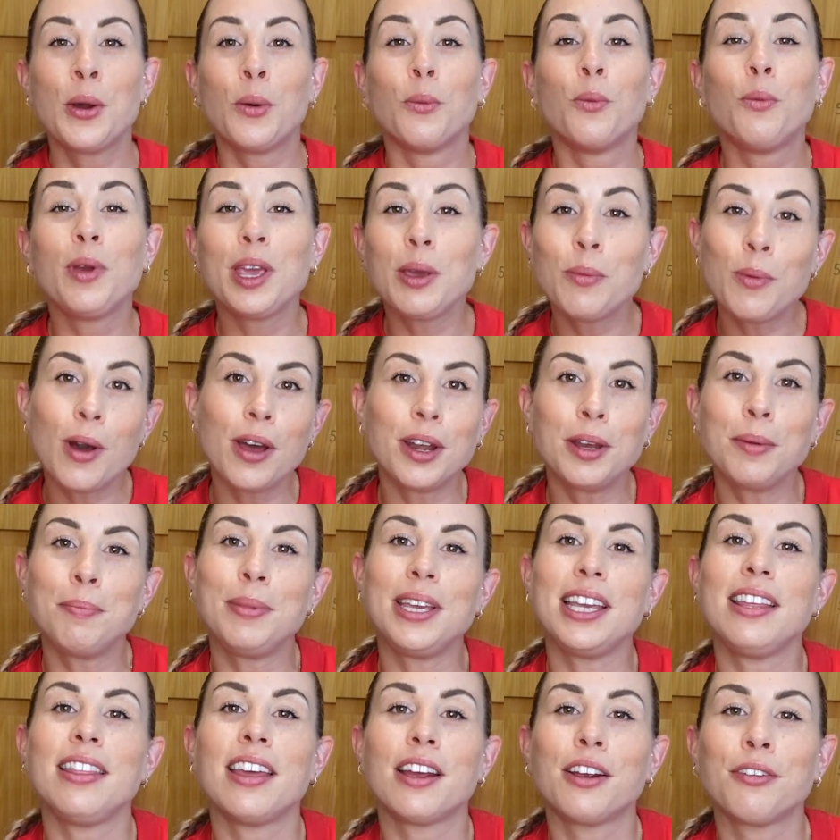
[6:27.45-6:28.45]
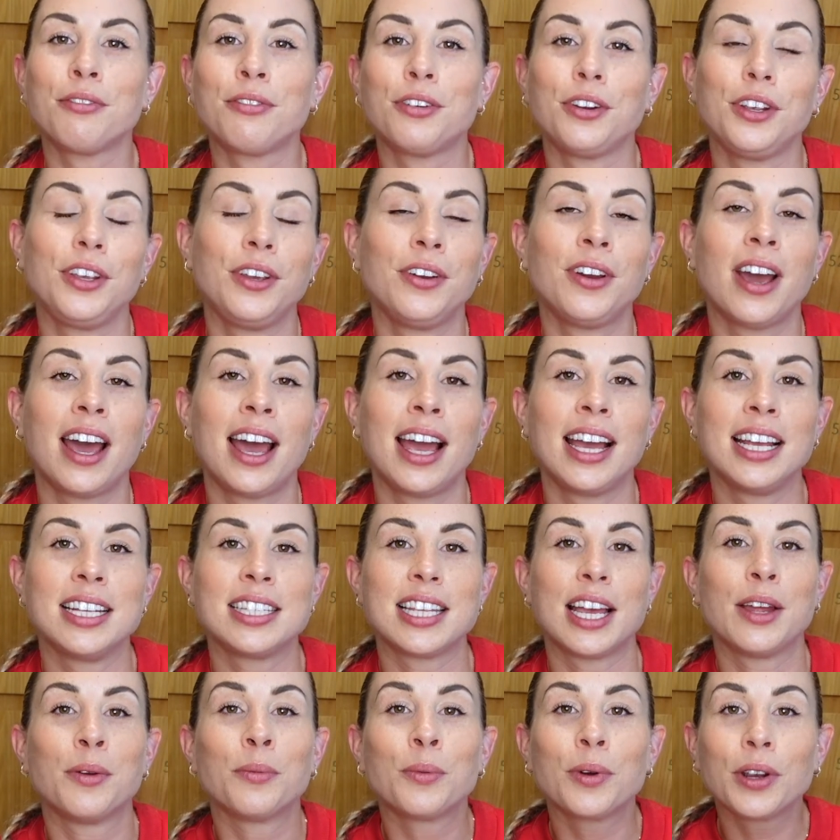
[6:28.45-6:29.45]
We want to be there for you guys,
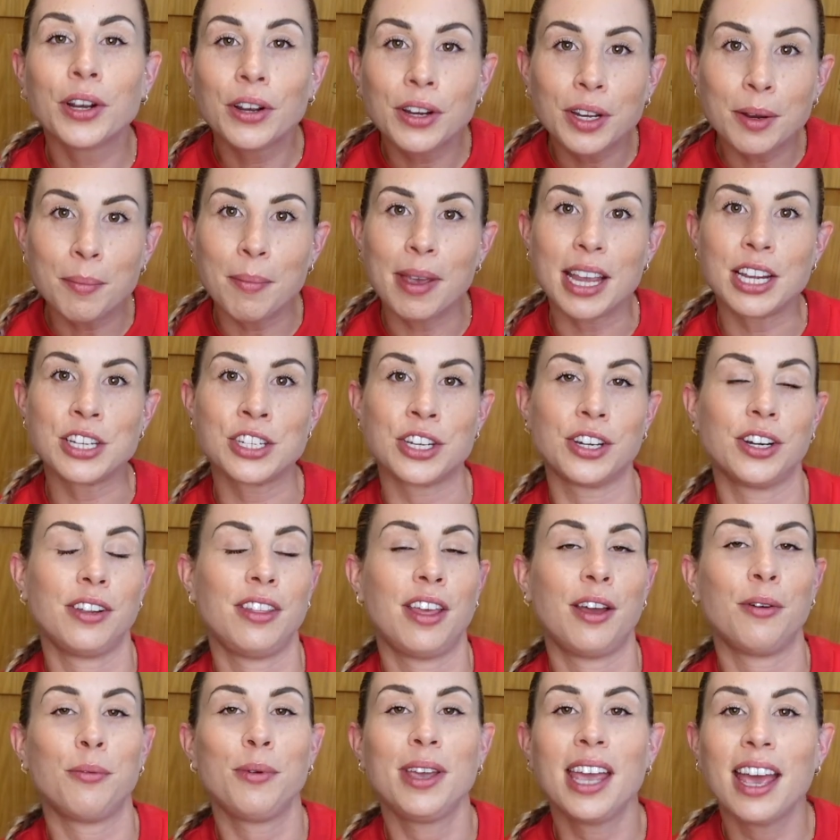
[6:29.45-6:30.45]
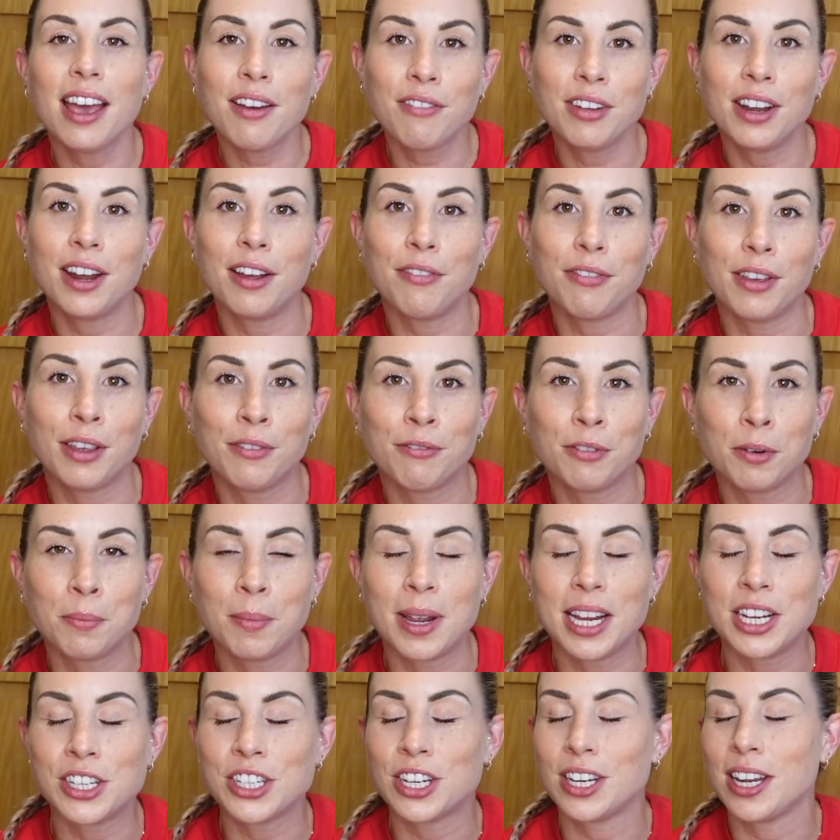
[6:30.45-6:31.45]
and we're going to make sure that we have enough
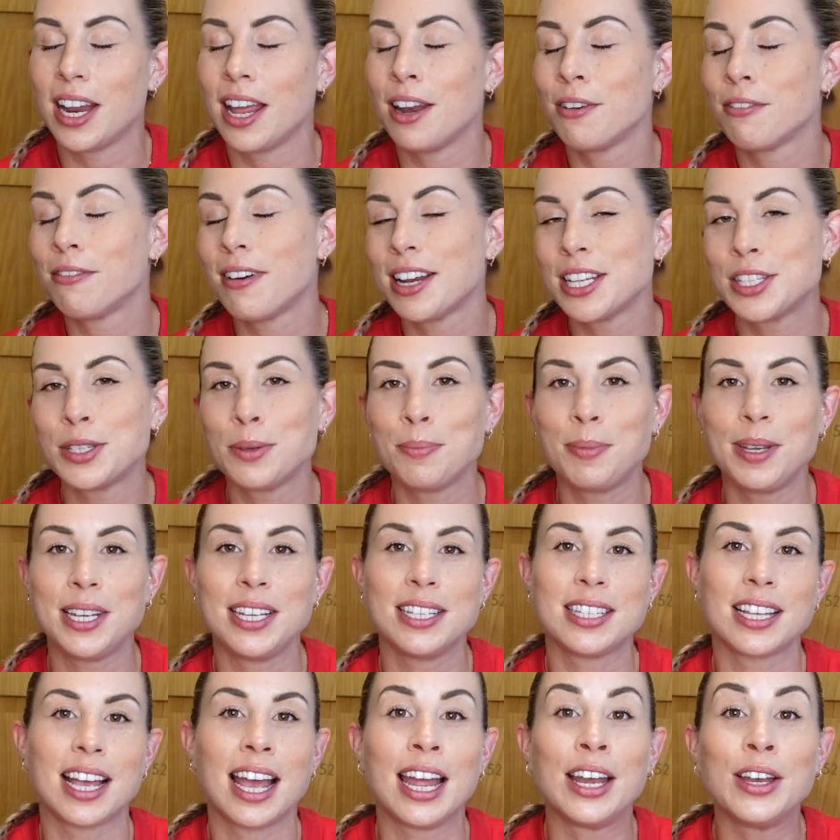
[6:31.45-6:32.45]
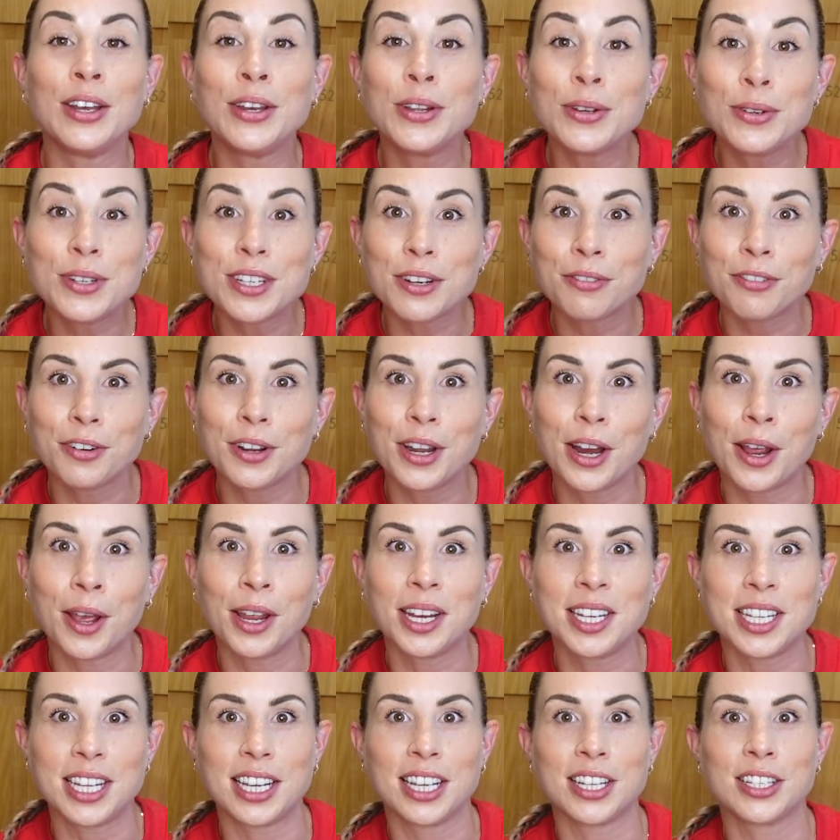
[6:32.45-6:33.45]
information and recipes and new different
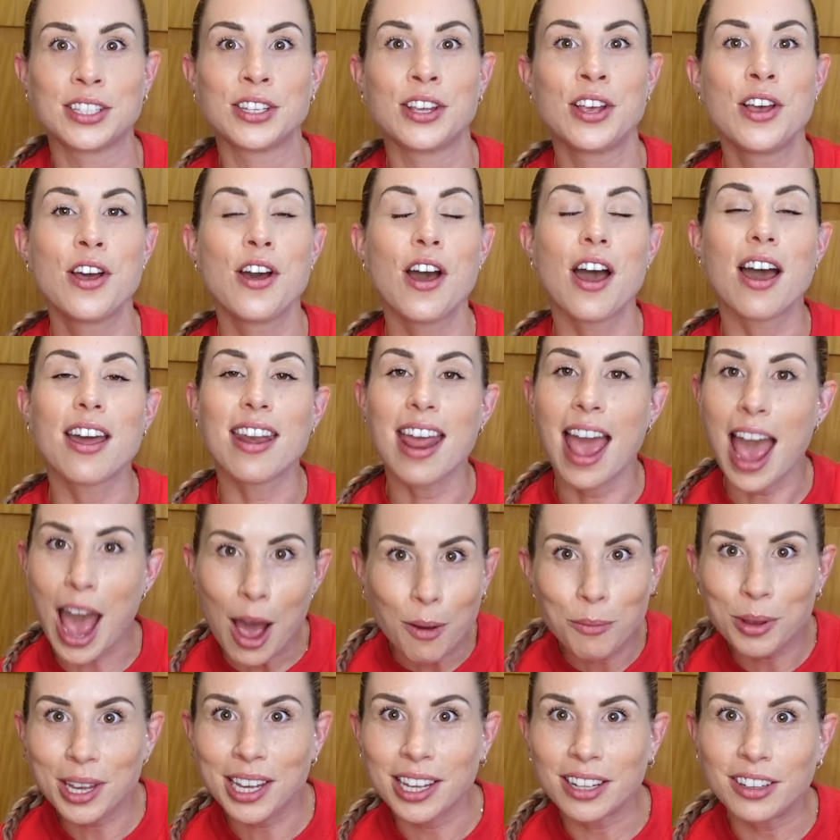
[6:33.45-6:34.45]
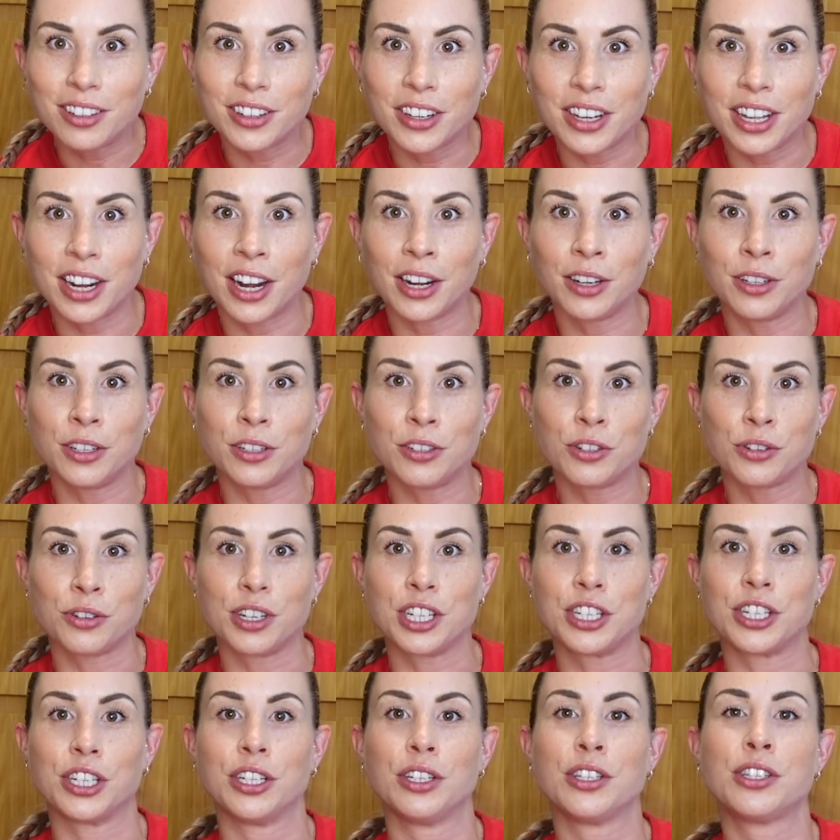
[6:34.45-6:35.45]
ideas on how we can look at our
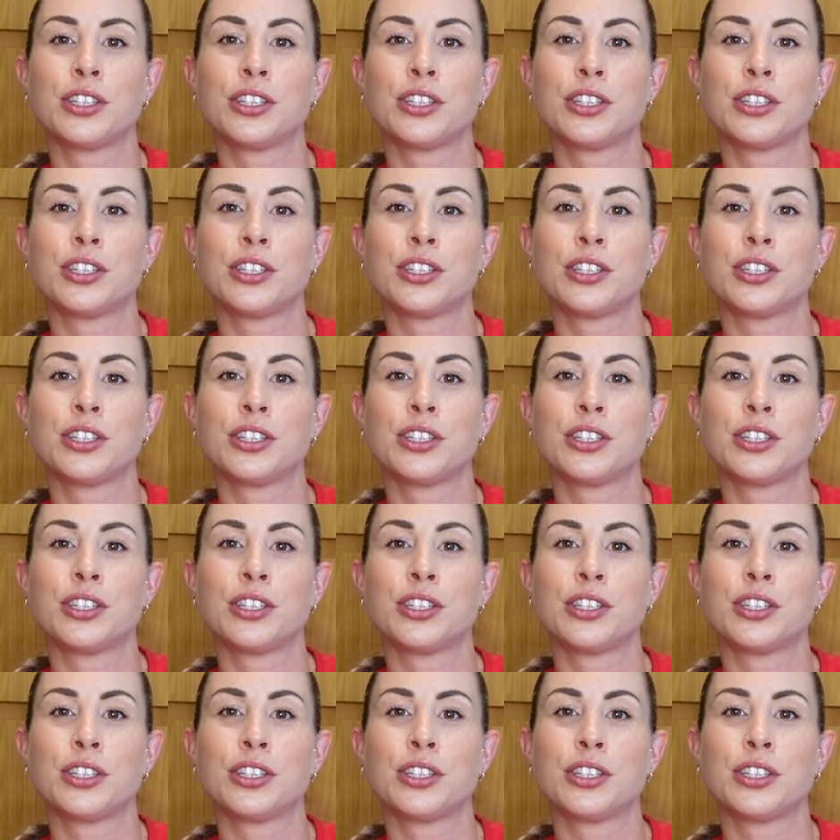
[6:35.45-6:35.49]
nutrition.